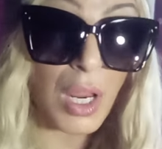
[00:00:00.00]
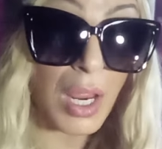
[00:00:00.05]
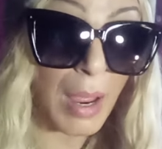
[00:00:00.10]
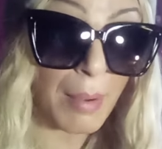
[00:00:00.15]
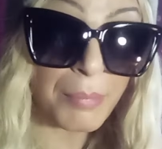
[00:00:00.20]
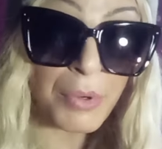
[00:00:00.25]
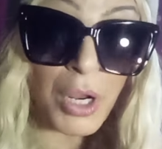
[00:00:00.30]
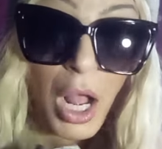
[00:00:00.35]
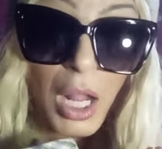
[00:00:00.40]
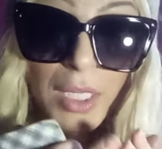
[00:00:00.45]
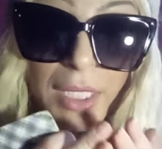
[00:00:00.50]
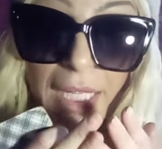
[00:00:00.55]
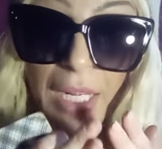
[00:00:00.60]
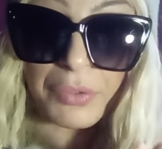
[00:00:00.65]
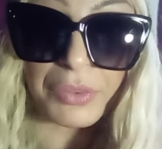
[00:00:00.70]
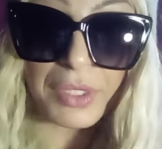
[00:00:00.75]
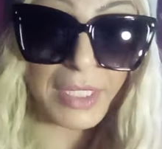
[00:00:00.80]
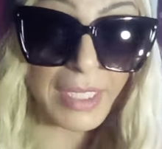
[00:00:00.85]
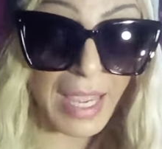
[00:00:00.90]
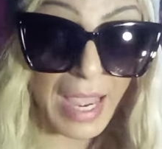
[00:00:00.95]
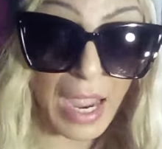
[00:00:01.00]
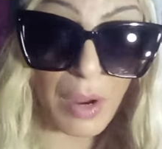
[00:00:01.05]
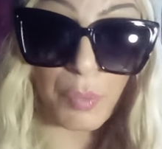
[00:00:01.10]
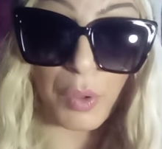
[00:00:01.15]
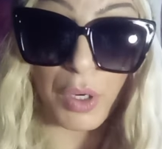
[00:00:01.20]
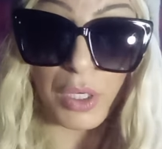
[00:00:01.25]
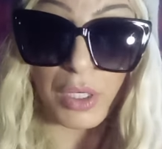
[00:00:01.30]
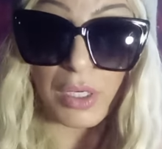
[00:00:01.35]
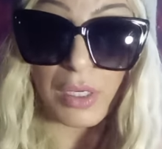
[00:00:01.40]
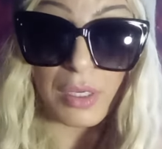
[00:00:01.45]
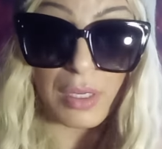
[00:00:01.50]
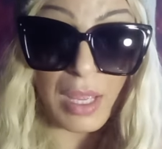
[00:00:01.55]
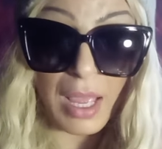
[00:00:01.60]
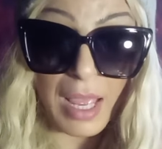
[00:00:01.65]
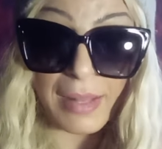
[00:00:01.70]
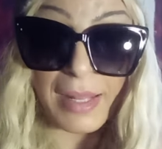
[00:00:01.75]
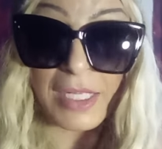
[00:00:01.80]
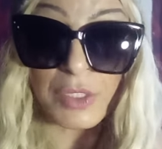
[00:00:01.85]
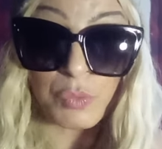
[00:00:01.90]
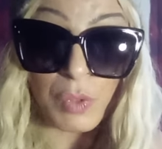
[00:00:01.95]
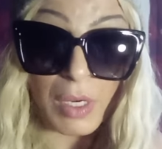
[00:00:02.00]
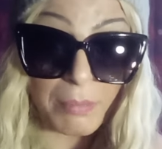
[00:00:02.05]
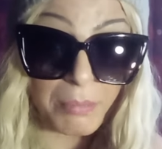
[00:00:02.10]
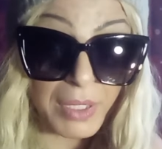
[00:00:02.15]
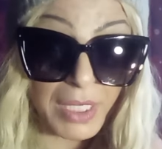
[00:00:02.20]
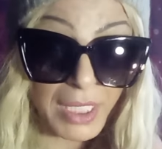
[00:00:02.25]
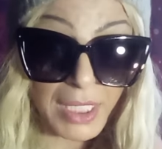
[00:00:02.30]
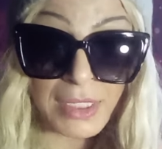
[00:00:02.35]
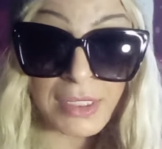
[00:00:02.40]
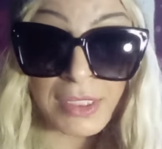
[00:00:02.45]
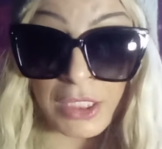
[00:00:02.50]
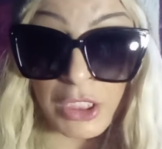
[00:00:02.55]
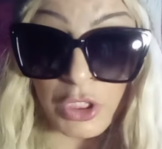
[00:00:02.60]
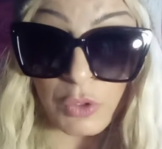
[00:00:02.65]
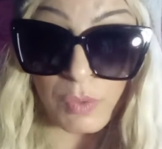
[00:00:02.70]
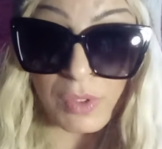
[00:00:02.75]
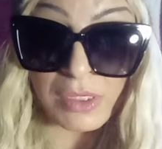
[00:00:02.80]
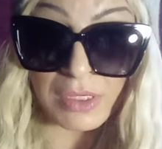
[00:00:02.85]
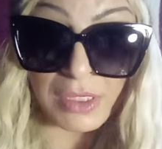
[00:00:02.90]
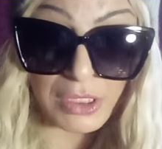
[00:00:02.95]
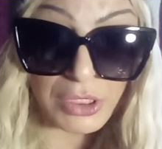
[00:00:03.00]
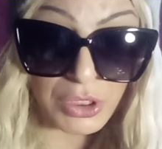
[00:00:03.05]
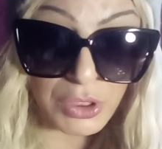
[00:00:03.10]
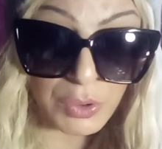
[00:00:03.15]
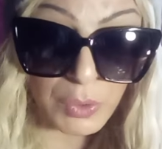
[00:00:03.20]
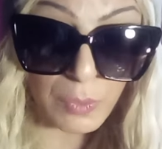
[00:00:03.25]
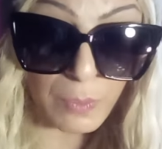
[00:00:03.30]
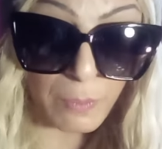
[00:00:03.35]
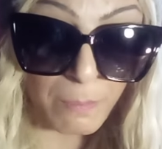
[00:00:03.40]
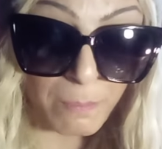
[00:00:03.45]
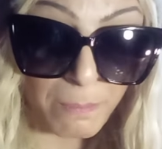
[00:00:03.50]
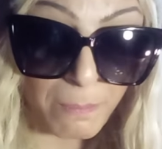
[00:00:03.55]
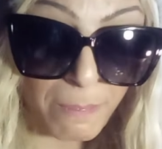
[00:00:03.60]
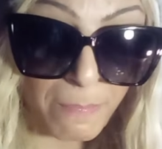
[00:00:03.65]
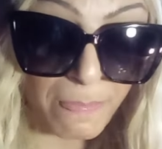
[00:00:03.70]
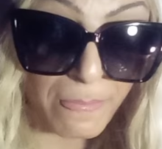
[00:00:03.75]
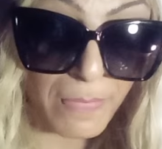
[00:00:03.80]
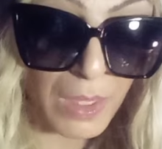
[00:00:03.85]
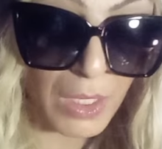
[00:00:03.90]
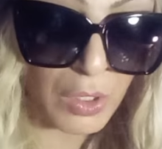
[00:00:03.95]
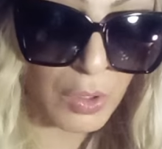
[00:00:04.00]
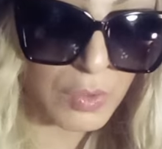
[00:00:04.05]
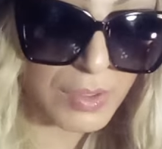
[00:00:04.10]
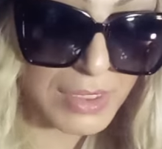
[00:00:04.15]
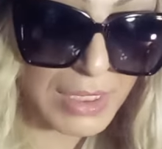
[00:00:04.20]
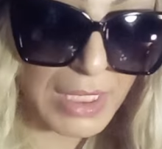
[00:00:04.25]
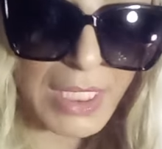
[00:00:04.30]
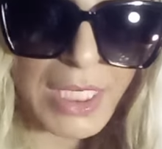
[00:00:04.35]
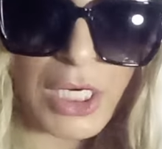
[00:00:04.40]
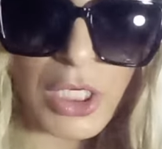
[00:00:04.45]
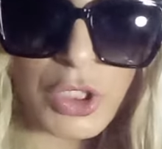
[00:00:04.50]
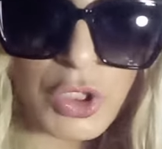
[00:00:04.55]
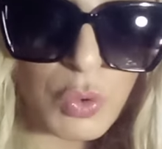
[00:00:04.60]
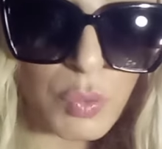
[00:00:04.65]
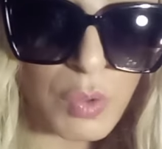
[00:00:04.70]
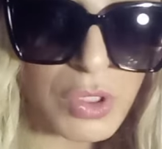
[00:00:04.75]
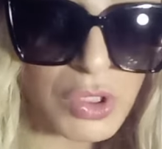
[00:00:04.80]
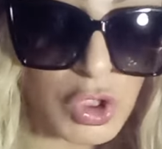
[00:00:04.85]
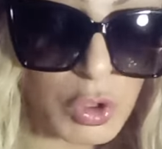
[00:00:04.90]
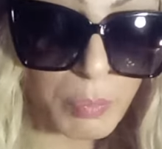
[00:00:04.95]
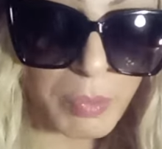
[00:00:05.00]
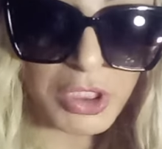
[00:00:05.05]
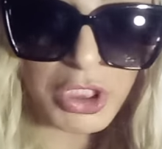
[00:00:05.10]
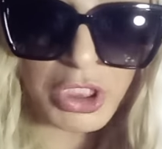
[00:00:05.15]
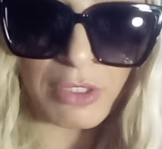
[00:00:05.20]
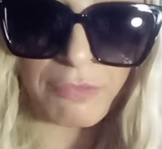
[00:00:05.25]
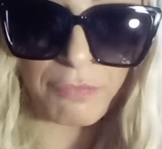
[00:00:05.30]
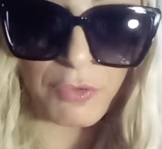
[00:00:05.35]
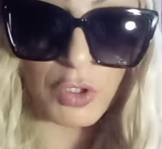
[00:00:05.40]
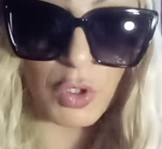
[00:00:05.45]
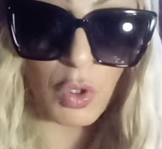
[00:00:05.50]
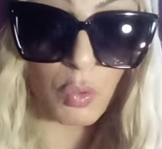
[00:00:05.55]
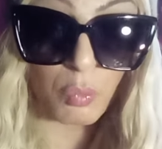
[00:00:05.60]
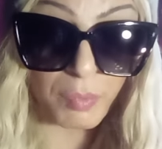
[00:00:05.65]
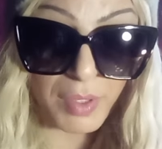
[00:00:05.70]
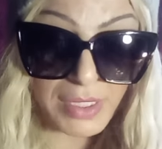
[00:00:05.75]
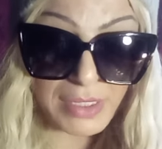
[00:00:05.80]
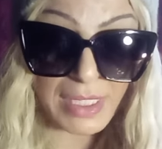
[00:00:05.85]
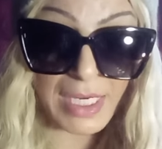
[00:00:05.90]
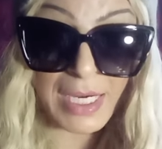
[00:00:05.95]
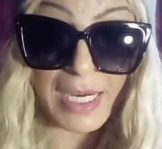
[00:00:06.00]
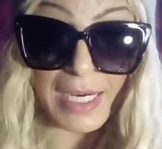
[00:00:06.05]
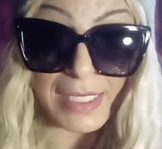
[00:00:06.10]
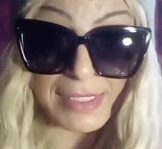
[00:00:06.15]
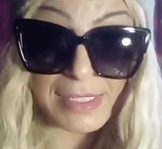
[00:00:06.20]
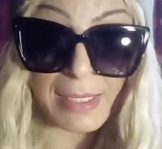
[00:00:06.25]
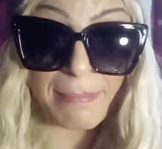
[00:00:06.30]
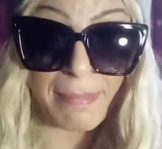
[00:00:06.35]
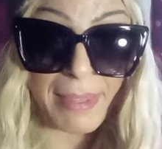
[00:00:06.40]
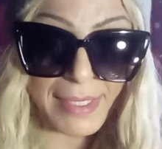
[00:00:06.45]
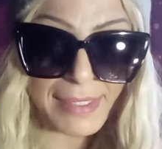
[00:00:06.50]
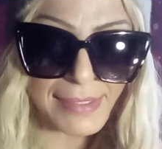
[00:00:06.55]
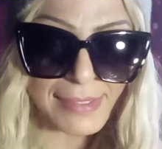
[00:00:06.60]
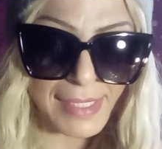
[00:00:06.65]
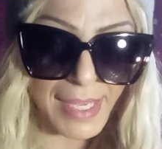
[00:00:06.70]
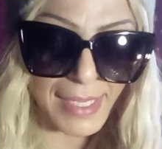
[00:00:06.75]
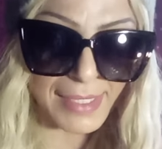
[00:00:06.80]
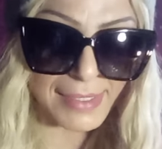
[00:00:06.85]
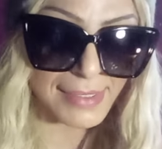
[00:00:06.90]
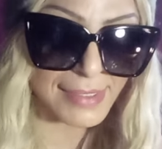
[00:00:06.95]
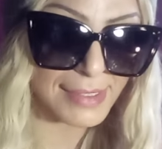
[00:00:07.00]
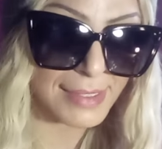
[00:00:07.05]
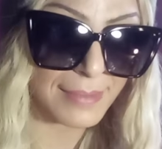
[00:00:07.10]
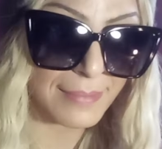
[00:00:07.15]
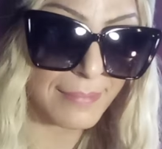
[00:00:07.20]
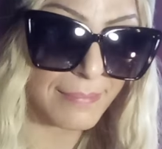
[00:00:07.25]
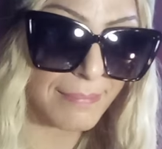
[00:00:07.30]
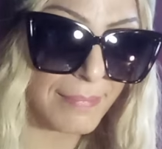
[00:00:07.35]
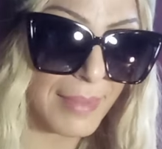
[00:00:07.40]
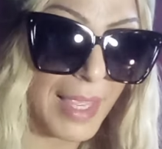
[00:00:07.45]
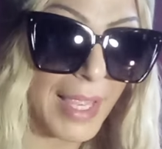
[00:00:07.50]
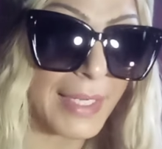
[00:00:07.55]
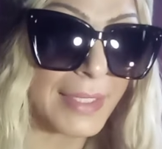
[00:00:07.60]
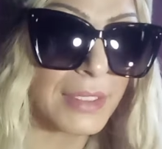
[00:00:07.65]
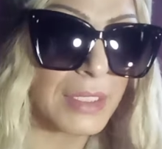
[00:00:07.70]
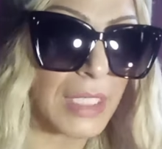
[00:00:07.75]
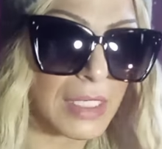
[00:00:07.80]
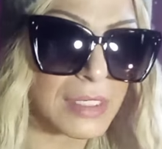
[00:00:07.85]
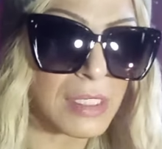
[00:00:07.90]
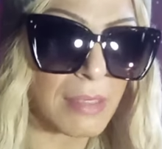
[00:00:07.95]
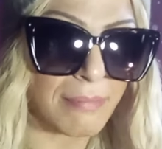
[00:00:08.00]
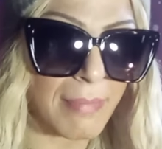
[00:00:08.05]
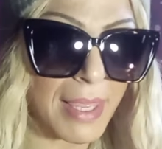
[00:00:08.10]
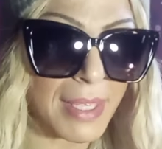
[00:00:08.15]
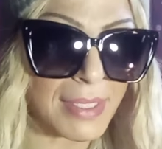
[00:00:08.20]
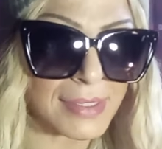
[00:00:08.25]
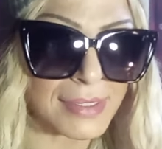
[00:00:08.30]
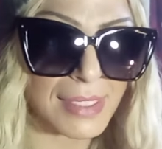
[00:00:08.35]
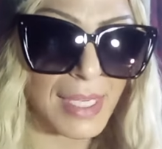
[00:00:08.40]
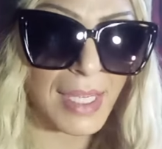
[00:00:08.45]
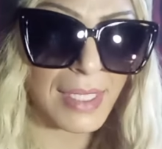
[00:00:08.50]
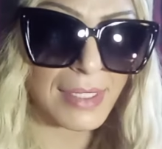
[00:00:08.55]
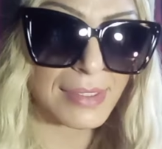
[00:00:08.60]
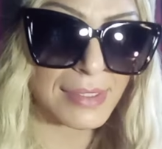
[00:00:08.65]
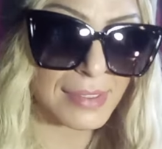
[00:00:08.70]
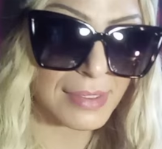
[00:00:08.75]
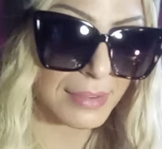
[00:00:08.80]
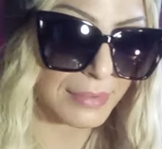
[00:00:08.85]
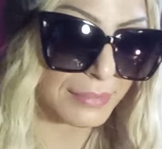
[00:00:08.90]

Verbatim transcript: I'm calling out the coward, and that's what I'm going to continuously do. You're sitting here doing stupid shit for no reason, and it doesn't make sense. It doesn't make sense.